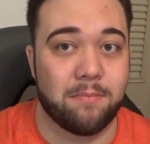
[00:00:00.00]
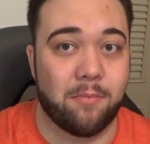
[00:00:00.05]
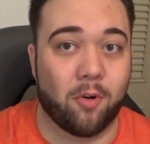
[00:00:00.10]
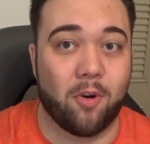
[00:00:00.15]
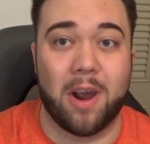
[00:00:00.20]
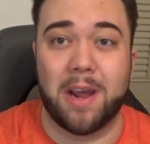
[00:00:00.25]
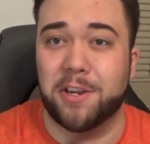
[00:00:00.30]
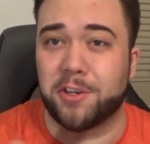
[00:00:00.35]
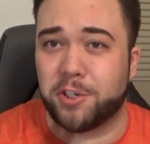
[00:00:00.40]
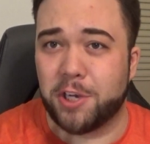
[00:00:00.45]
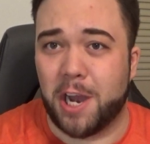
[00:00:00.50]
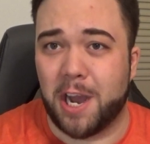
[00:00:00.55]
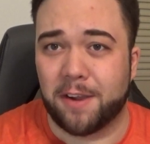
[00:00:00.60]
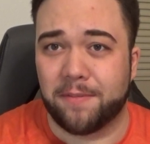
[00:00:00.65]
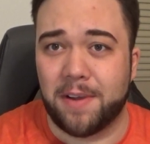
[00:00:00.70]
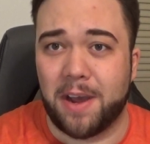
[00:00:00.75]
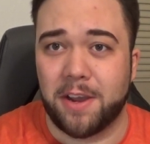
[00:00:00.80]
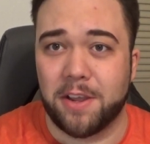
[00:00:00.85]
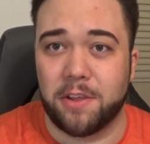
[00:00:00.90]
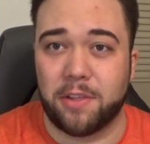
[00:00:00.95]
More out of shock
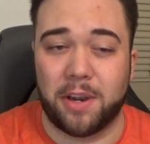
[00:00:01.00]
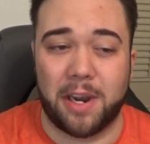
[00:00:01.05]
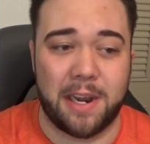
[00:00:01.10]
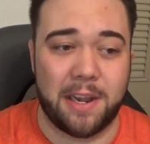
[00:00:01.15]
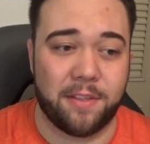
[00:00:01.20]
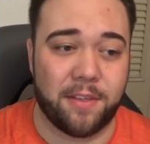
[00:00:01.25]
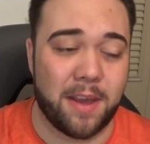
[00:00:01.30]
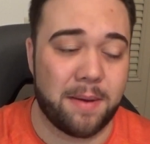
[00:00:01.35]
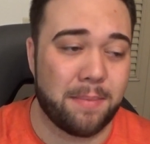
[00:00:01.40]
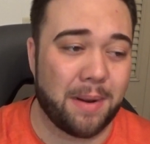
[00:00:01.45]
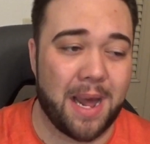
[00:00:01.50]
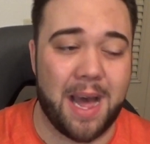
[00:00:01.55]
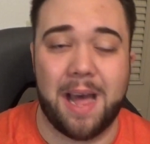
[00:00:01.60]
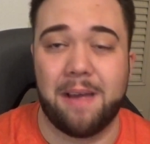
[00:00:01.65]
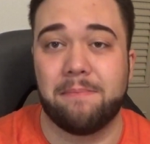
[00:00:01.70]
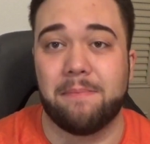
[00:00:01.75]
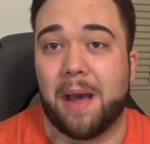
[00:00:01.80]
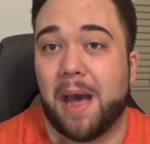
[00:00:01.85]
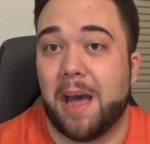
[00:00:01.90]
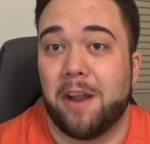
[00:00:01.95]
value than anything, but
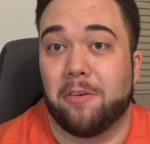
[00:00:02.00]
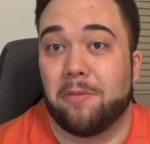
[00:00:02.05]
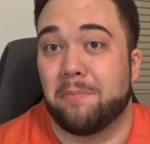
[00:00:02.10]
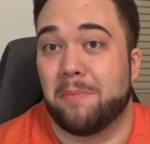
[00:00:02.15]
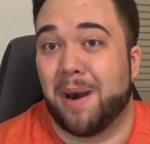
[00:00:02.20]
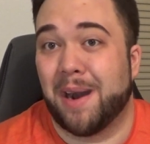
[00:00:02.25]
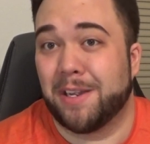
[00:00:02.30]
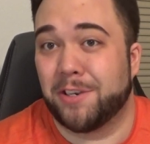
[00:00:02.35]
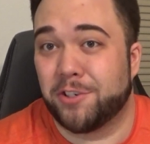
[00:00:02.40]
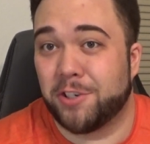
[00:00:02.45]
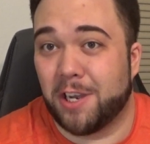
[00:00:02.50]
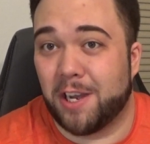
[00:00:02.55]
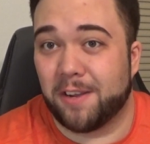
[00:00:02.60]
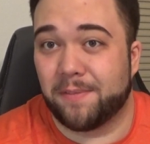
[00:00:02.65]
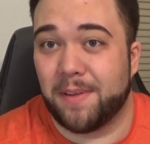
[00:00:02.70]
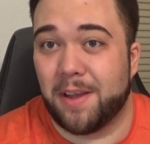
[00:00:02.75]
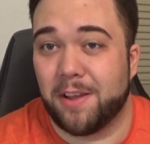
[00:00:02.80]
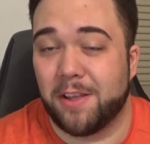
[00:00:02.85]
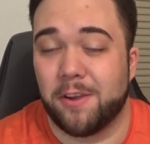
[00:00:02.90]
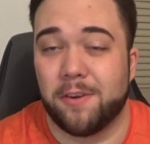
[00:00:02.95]
I don't mind shock
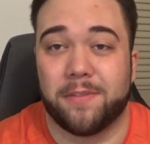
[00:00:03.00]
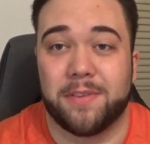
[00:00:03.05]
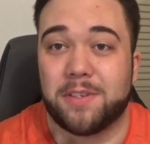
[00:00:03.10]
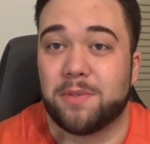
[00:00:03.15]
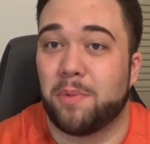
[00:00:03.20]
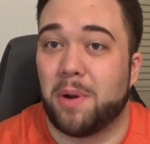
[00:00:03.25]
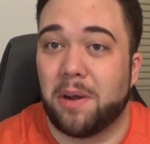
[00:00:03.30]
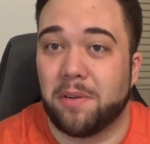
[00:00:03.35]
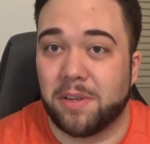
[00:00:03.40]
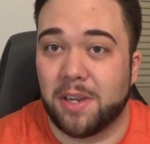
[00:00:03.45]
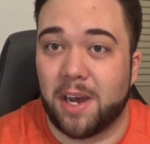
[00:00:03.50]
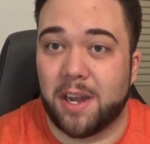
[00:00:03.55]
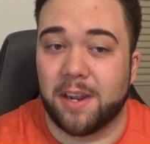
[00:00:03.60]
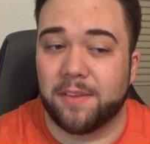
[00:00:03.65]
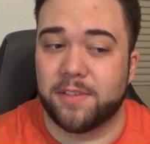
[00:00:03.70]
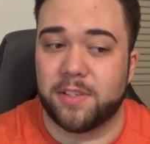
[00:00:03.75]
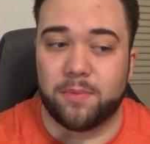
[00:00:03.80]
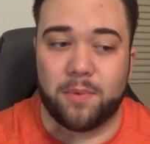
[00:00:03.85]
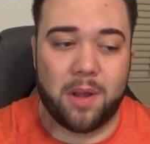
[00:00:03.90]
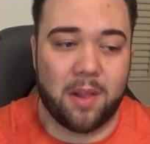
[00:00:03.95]
value. If it's well done, if
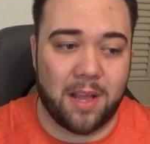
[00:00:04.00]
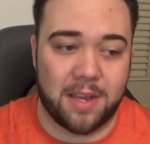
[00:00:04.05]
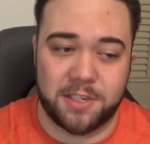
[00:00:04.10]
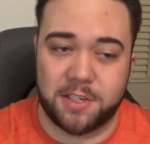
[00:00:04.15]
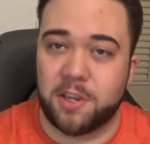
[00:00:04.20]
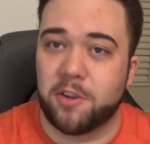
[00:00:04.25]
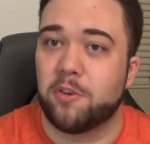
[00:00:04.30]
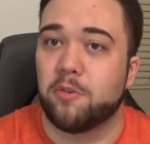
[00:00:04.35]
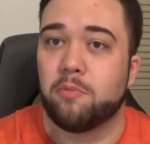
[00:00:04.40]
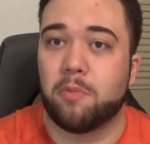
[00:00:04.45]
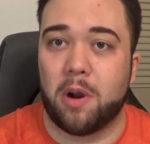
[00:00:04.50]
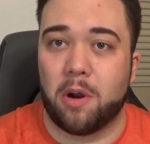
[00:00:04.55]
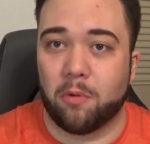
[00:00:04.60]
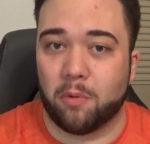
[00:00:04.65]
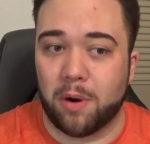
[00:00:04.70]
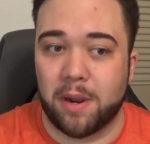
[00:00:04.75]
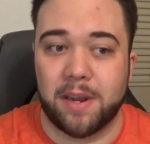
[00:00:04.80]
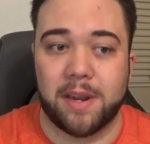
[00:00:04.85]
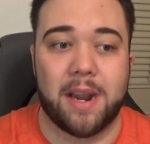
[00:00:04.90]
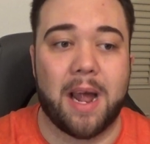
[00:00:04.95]
it's well executed, well
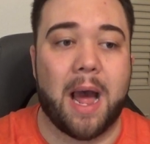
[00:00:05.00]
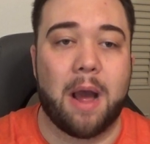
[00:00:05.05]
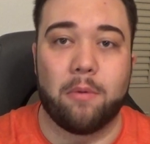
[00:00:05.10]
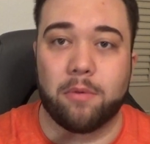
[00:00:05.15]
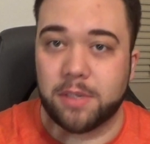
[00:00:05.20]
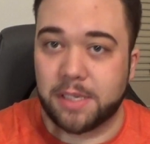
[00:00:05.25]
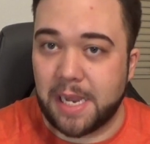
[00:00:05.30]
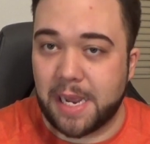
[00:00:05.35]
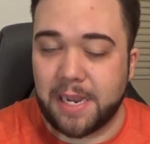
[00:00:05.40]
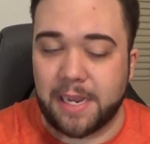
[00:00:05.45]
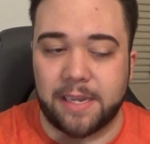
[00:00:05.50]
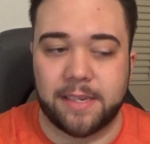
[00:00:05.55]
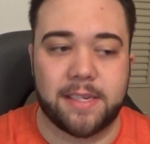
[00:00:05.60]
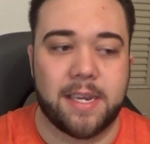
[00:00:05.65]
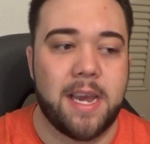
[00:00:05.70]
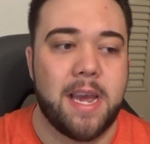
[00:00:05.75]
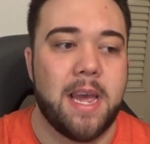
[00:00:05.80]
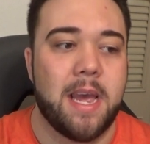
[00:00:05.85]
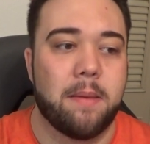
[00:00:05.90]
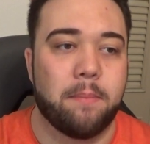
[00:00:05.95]
written, I will take it.
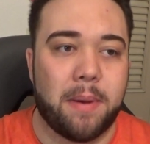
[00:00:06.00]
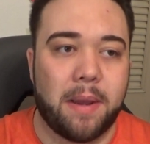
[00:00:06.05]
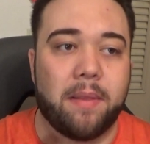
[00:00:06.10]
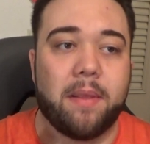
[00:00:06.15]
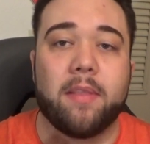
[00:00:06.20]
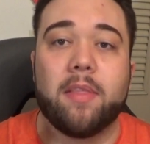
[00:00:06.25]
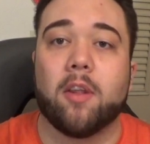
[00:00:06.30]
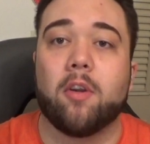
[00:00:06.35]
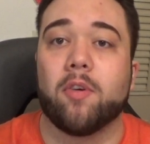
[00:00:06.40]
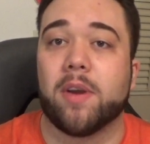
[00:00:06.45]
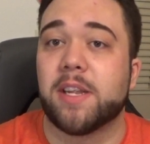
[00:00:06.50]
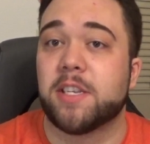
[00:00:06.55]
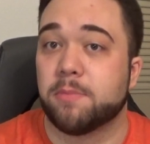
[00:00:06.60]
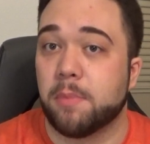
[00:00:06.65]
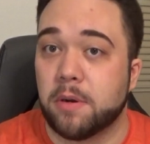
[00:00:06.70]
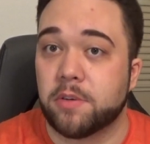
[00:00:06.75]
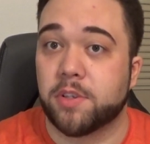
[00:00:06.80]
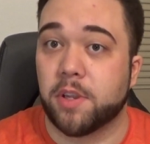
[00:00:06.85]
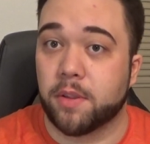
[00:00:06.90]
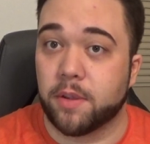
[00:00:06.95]
Bentley Little gets
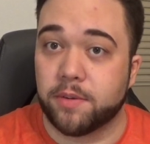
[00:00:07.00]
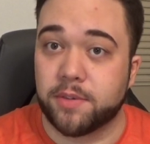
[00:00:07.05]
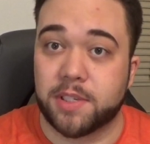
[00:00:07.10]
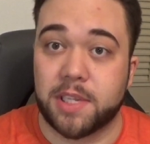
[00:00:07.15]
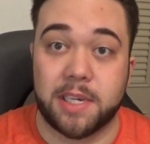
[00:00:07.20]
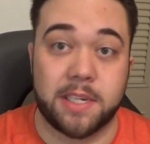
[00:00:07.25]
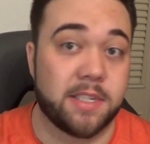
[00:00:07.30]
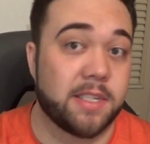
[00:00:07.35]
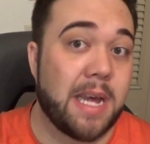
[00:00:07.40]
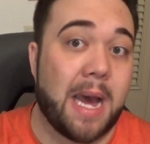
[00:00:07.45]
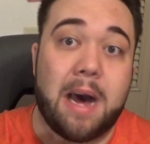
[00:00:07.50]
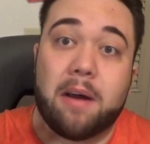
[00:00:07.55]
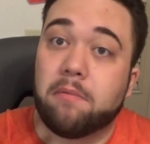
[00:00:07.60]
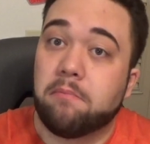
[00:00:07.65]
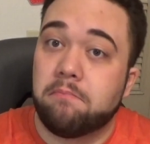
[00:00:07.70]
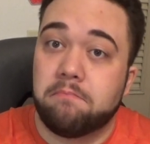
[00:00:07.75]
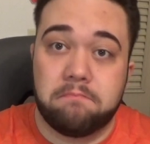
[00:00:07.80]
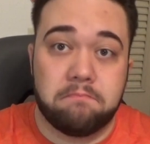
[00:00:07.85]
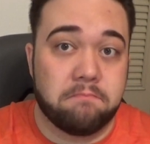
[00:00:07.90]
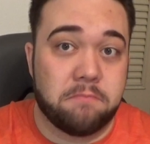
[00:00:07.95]
most of those things
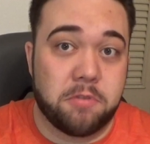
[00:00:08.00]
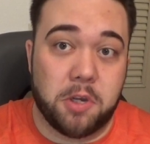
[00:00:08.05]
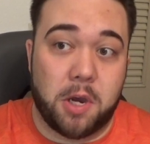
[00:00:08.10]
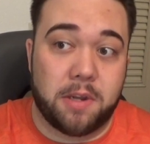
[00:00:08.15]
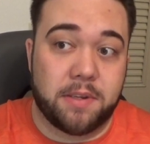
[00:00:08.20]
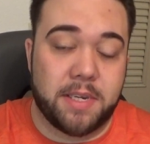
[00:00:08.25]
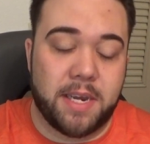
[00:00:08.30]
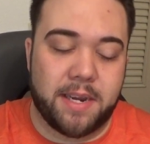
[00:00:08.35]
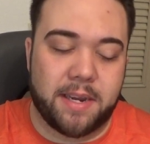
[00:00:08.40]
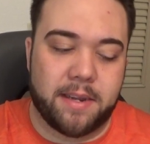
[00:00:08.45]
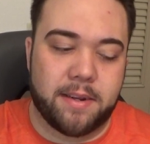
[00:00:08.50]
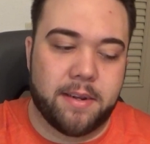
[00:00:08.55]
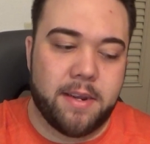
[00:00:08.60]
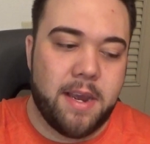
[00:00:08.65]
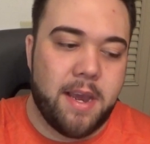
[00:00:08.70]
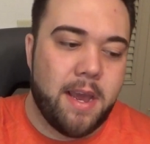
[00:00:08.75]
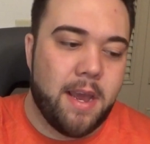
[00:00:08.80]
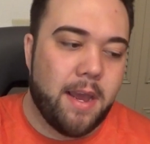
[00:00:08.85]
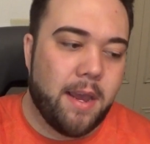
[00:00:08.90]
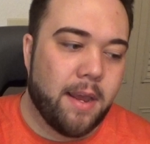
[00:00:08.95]
down, so I'll take it.
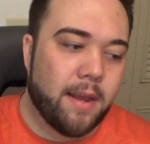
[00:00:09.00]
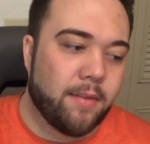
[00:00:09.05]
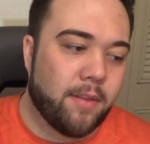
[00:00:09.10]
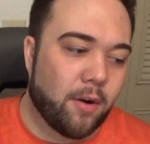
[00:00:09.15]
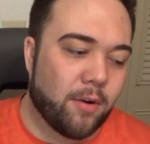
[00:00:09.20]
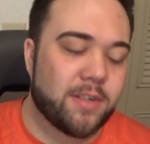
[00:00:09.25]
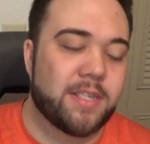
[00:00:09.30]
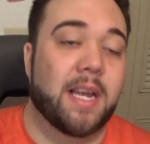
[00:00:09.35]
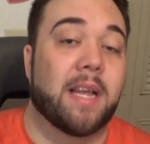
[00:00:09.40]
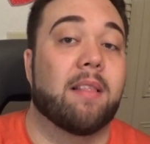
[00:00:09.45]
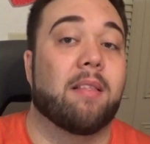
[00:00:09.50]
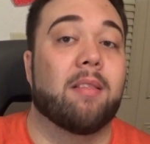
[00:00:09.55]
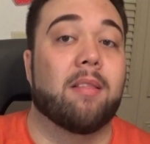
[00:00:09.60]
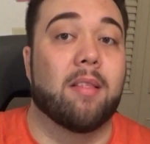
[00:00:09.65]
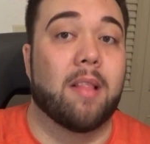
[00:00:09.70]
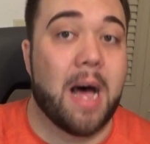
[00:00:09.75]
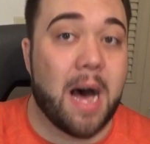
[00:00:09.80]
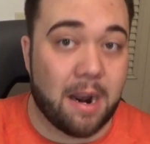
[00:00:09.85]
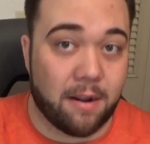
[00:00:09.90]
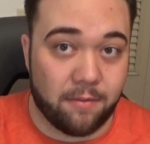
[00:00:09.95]
There is a
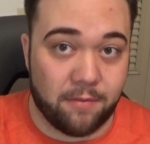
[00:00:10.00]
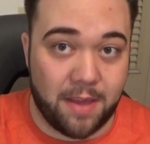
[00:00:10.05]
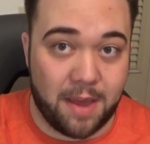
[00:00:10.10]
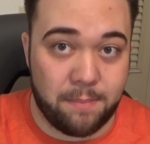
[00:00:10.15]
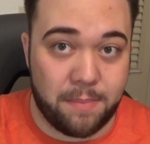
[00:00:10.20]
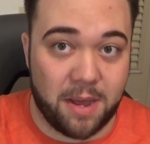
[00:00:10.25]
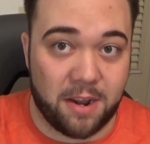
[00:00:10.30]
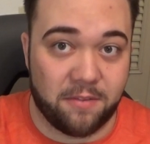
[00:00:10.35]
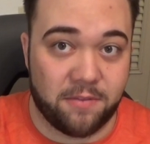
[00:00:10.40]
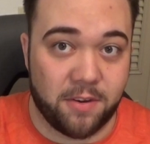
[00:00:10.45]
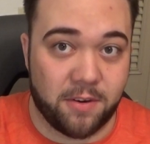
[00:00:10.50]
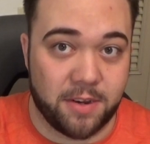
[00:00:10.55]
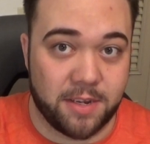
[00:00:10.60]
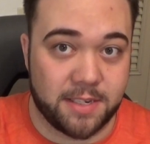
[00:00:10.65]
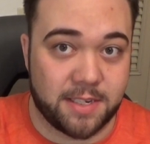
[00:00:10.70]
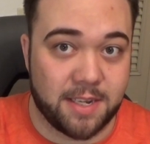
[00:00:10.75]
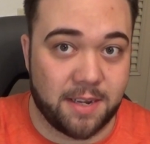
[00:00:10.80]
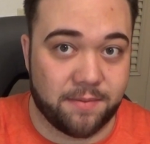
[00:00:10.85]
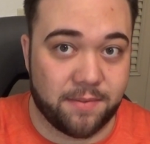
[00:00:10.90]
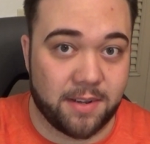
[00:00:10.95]
lot of that pedophilia
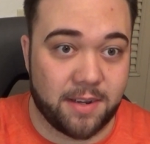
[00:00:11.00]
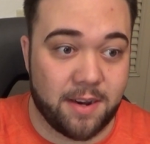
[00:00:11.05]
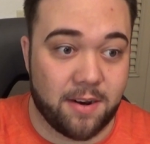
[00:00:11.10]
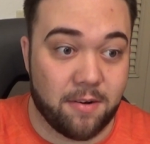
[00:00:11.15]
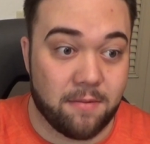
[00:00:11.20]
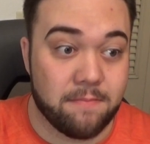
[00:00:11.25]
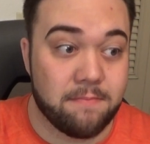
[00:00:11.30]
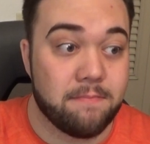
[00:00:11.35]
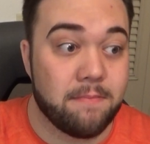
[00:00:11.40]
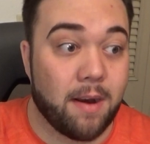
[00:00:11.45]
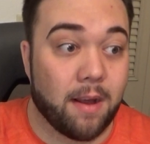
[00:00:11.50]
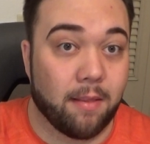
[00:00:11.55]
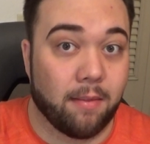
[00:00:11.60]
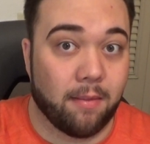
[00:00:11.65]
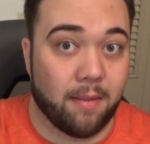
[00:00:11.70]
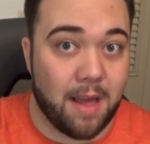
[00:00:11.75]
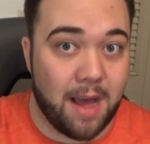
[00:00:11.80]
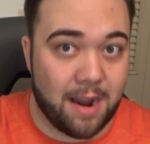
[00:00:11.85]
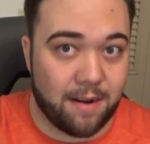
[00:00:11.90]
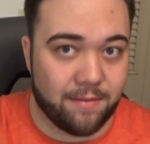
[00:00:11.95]
stuff in here. A
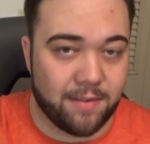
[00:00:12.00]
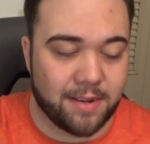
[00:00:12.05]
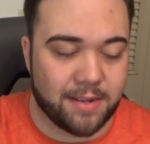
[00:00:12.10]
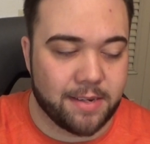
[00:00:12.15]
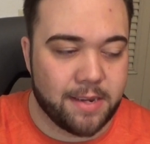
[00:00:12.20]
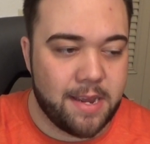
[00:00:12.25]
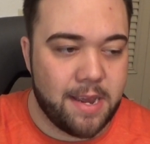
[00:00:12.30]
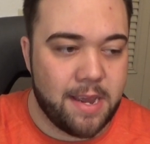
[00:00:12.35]
lot of it.